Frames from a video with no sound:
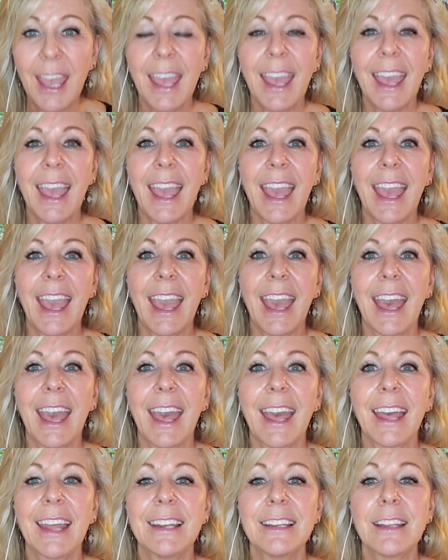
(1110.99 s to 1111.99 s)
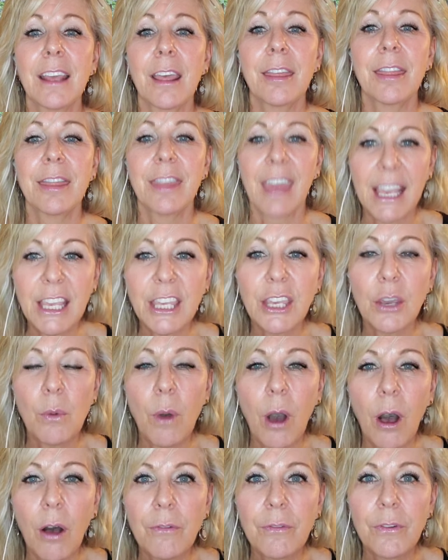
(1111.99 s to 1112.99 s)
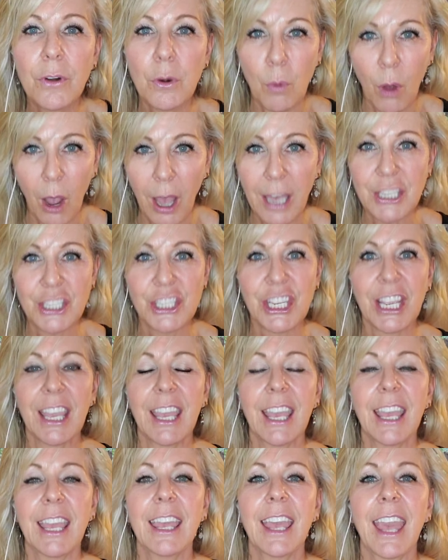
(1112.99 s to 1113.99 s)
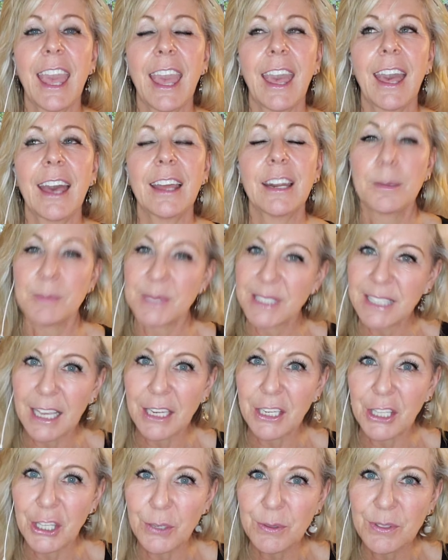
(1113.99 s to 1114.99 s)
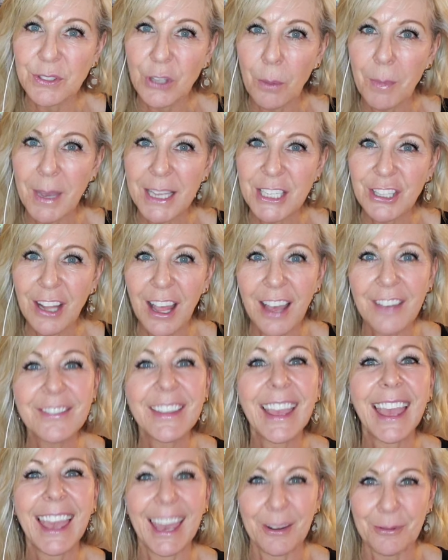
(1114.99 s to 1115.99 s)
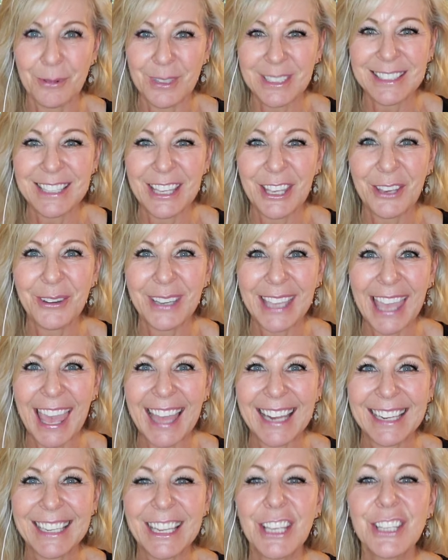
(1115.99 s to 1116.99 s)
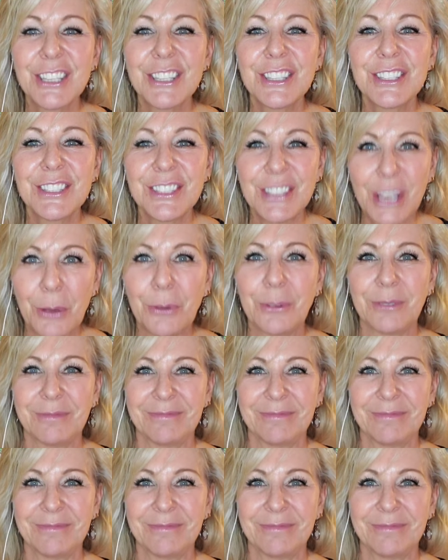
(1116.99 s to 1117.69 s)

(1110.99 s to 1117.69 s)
And thank you all for watching. And I'm sending you so much love, and we'll see you again soon.